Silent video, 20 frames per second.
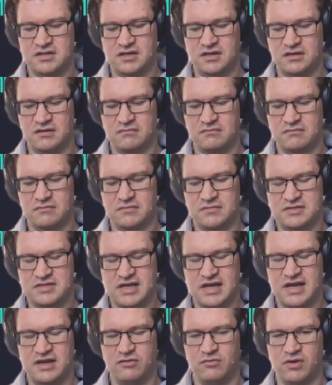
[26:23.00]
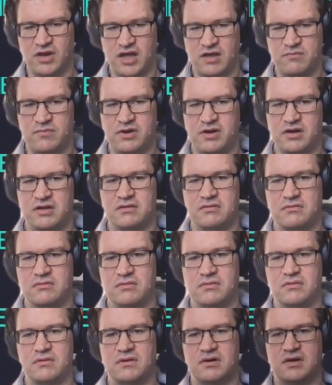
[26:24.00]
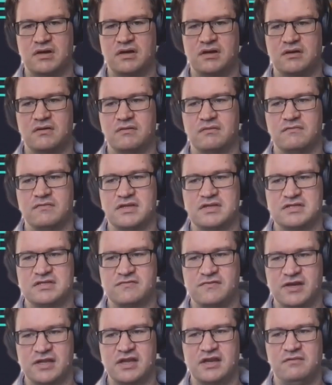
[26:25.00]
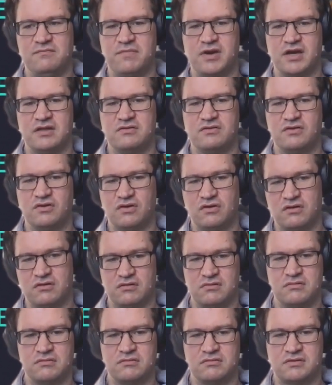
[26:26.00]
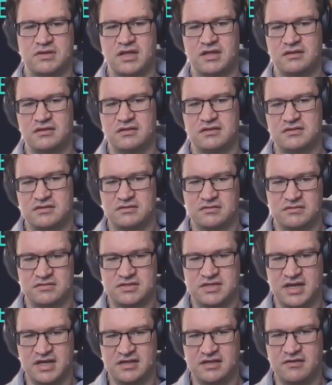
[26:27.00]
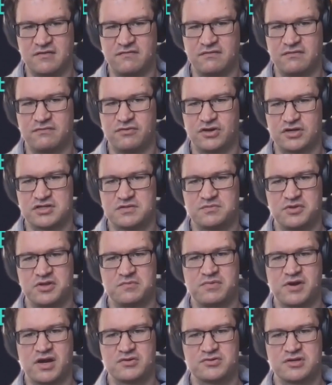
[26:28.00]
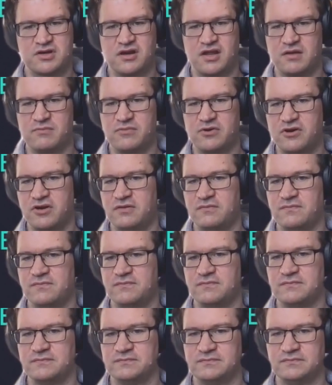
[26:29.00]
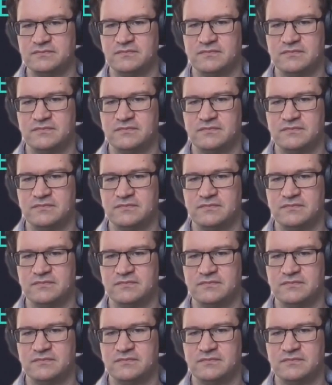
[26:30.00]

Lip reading: this Selenium library, which is written in Python, or then check for example, the browser library.